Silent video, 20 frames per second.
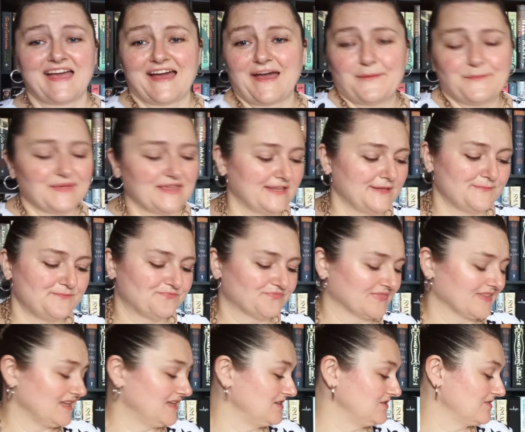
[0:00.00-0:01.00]
I mean,
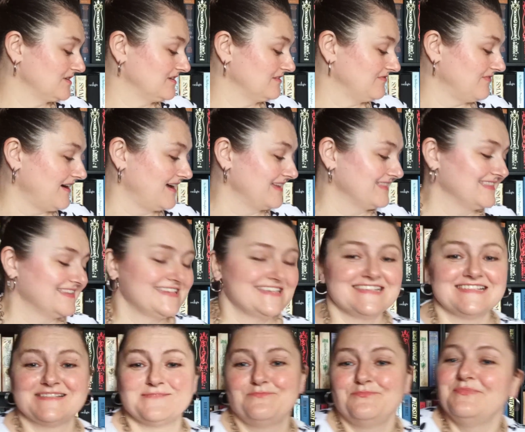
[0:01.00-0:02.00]
you can find
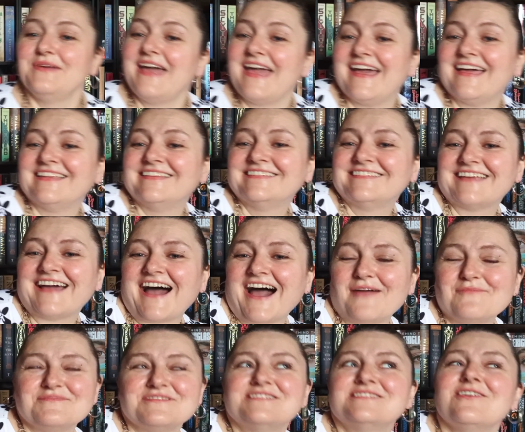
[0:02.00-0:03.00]
these, and
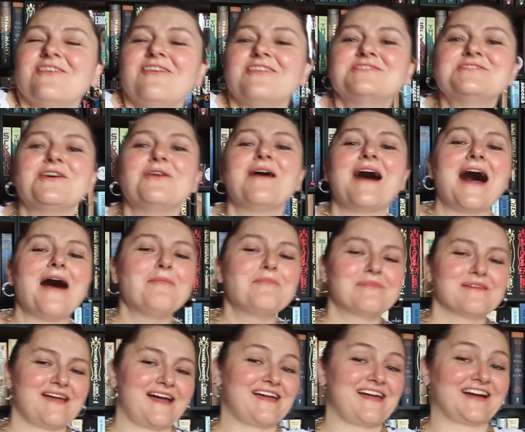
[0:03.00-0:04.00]
I'm so
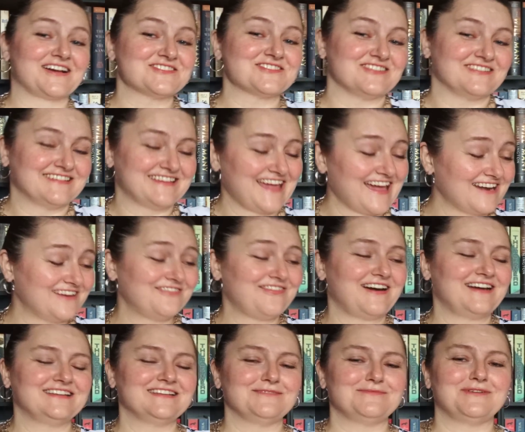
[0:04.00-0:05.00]
happy I actually can
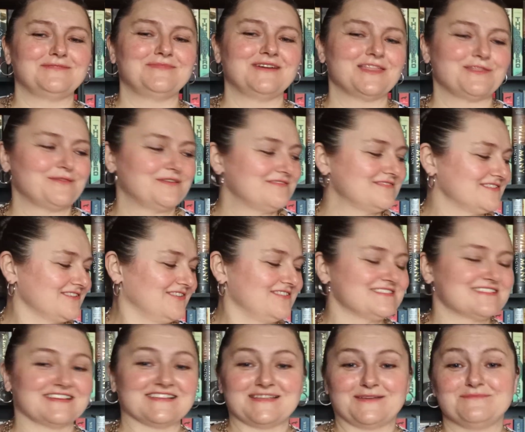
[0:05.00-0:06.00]
find them at my thrift
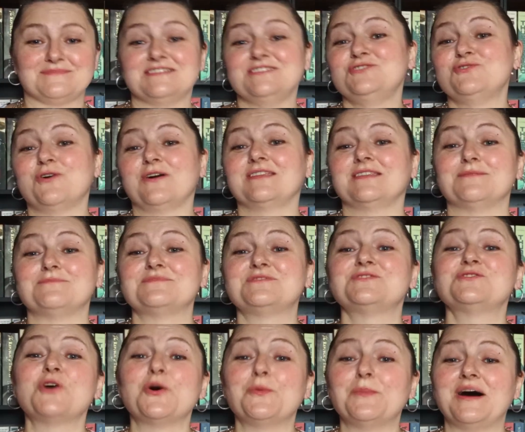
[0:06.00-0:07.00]
stores because I'm enjoying them
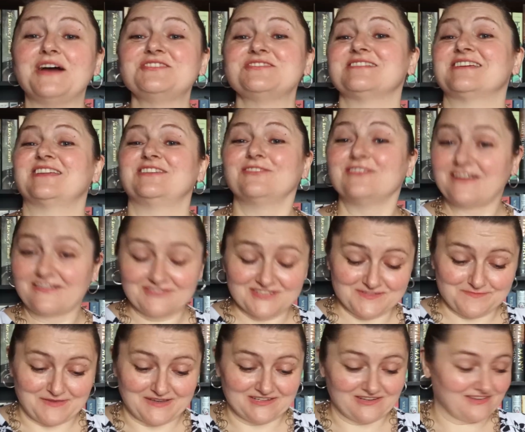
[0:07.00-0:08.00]
so much, and I don't have to
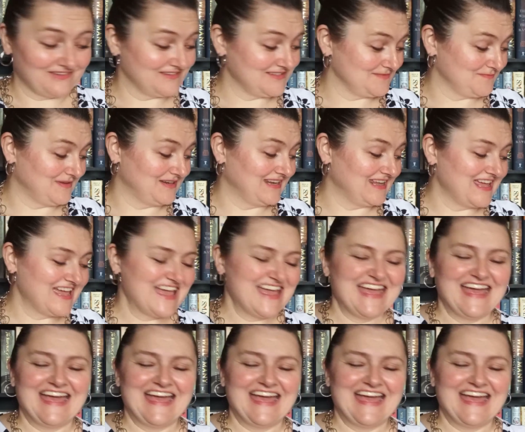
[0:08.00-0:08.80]
spend all this money.